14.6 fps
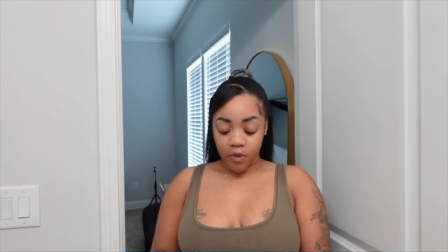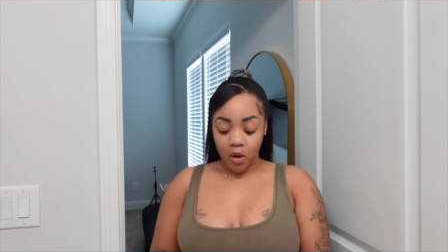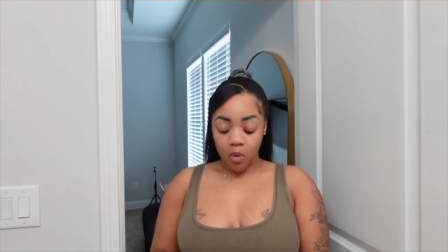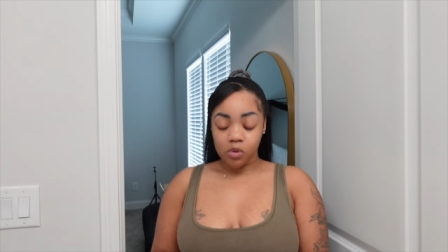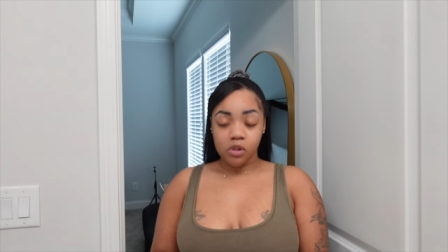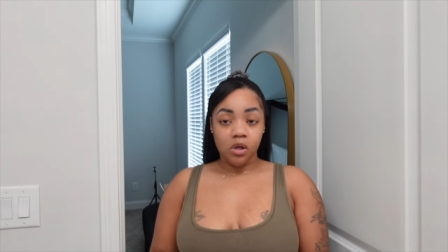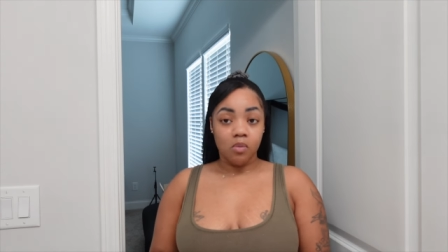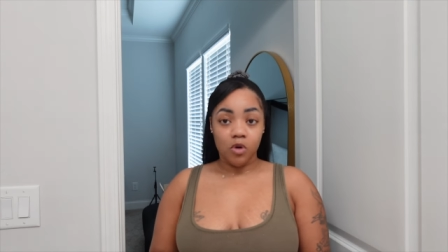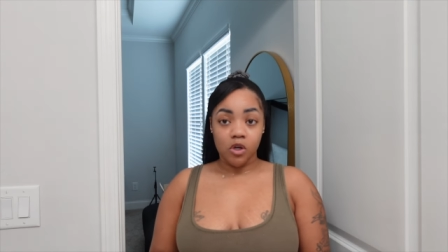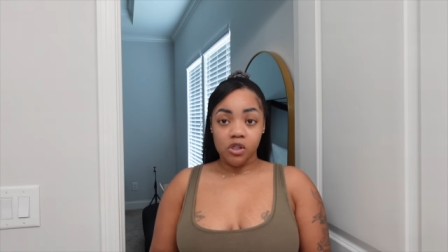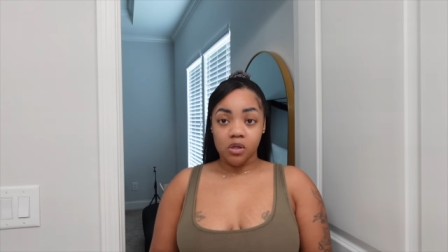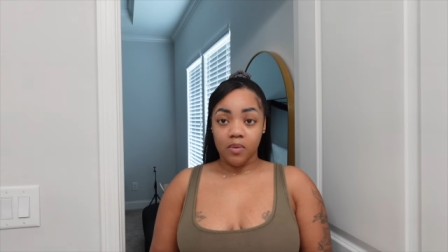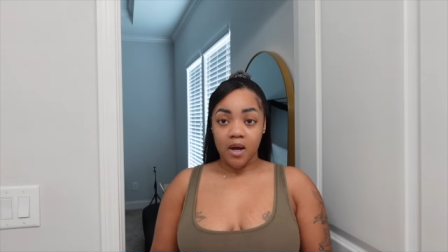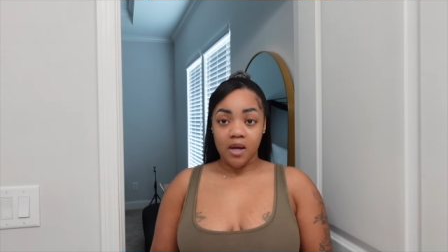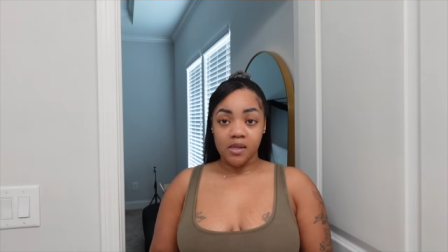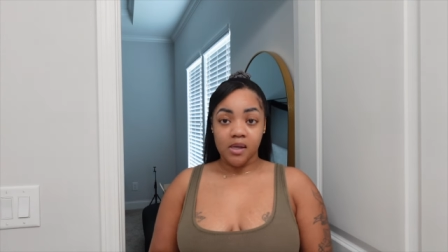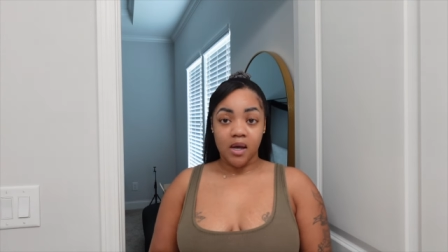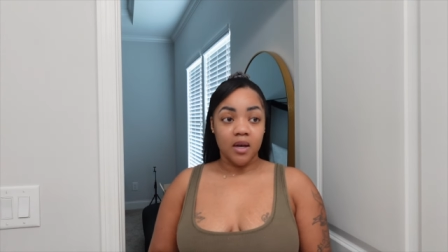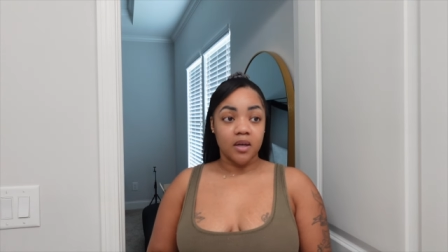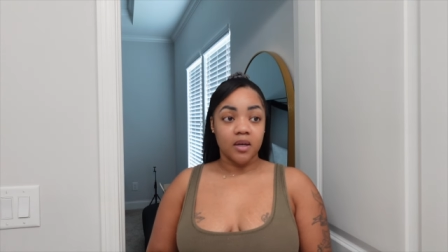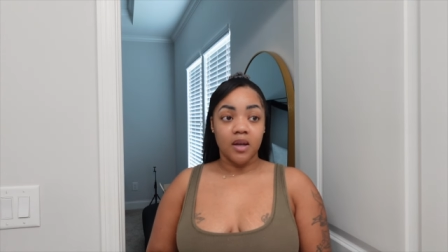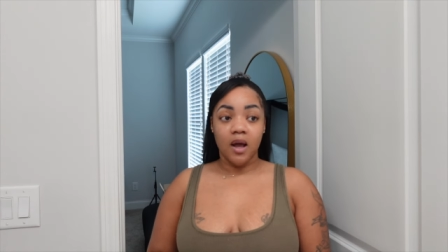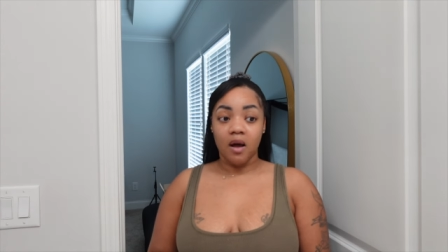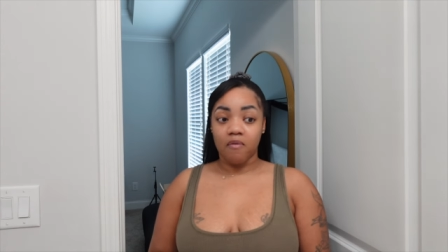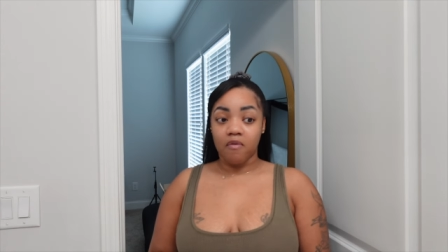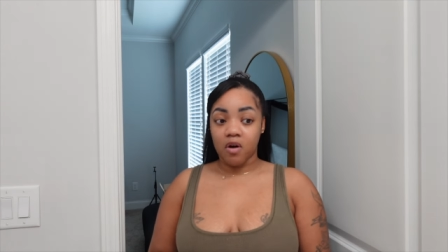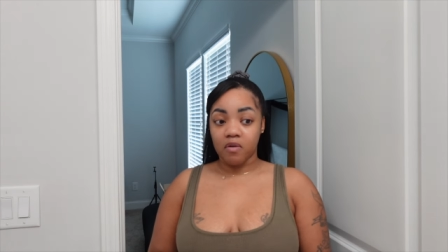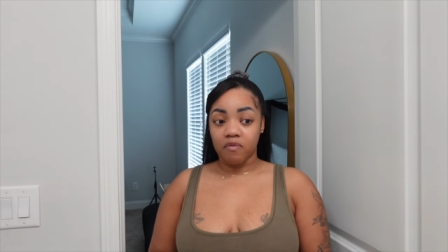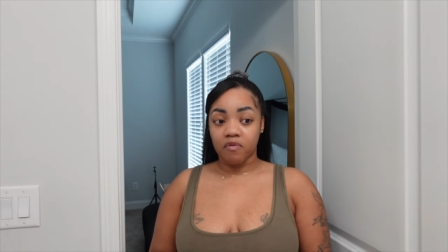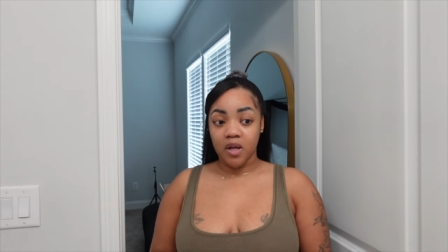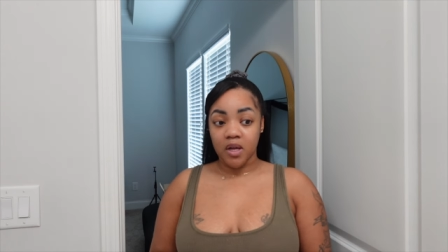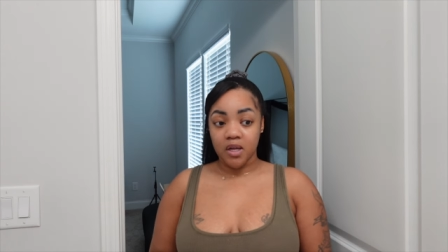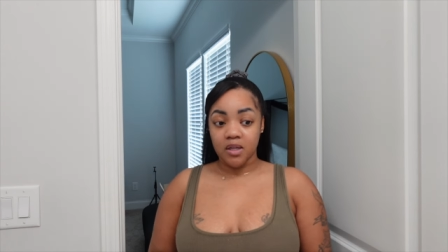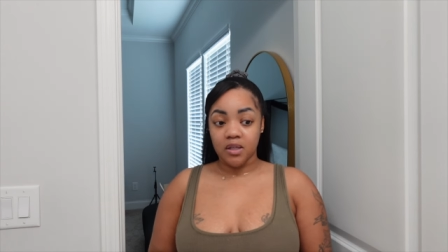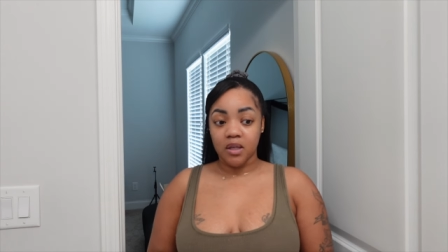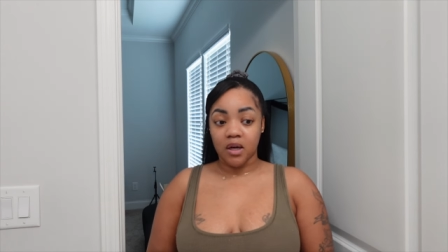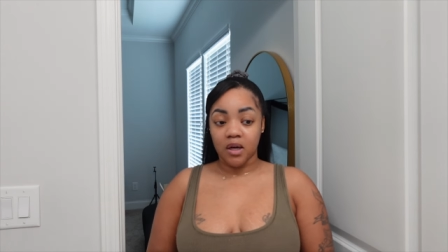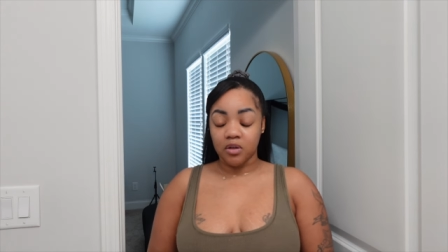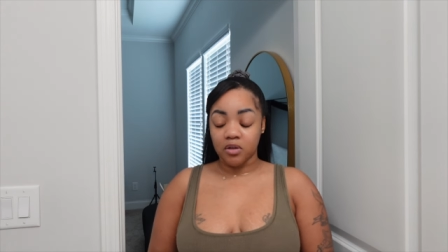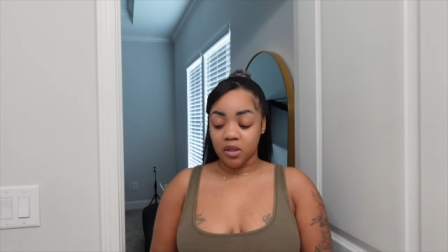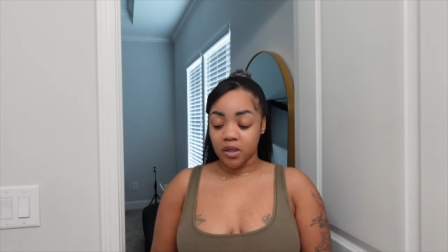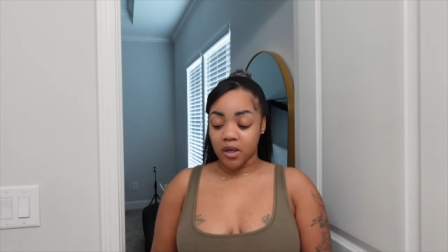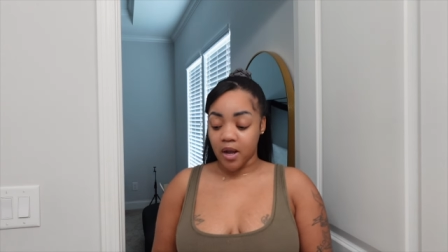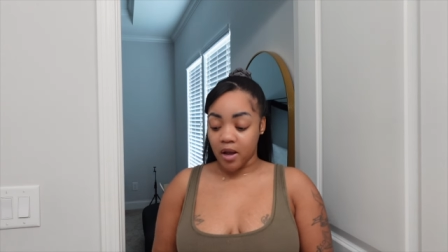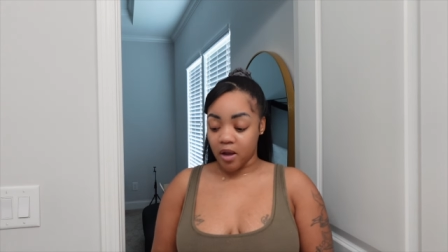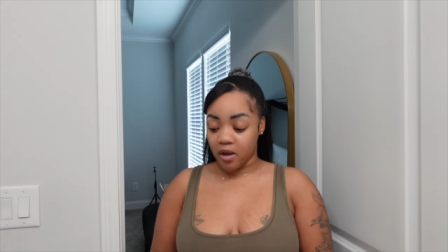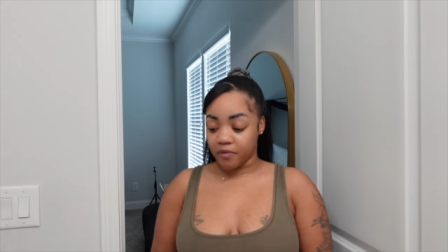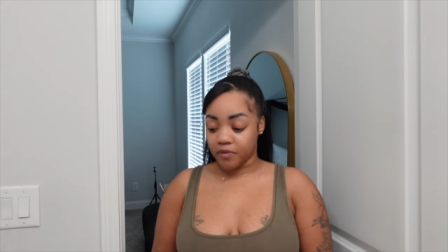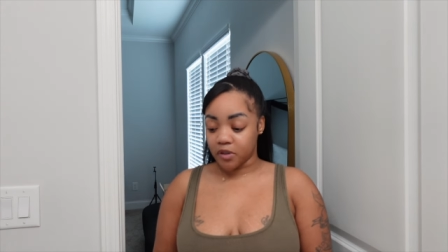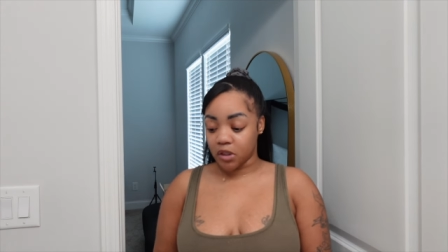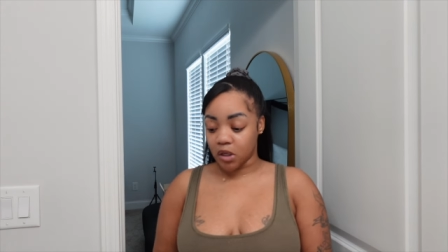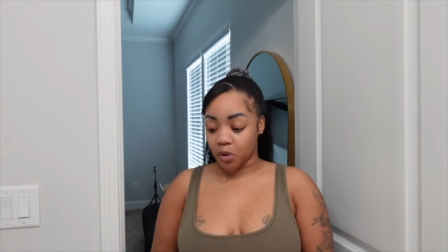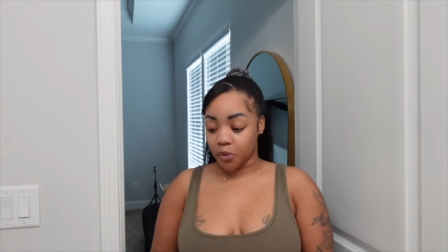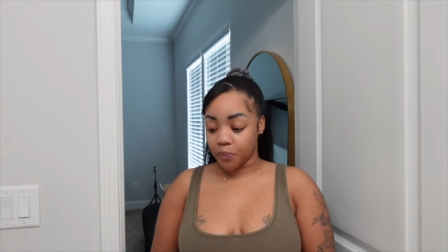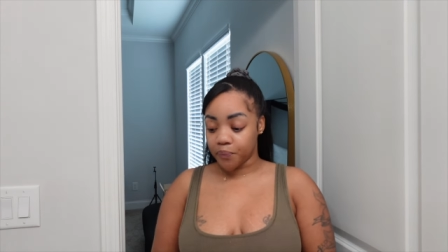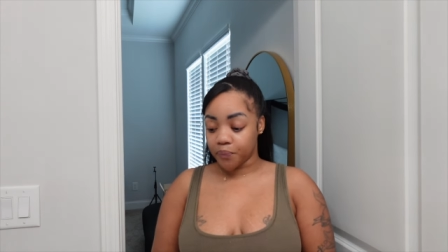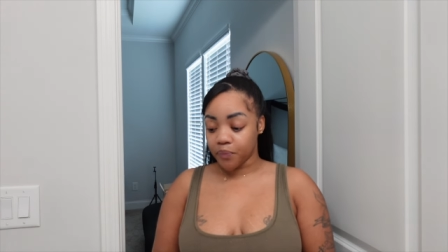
was so moisturized i didn't have all the flakes that i usually have so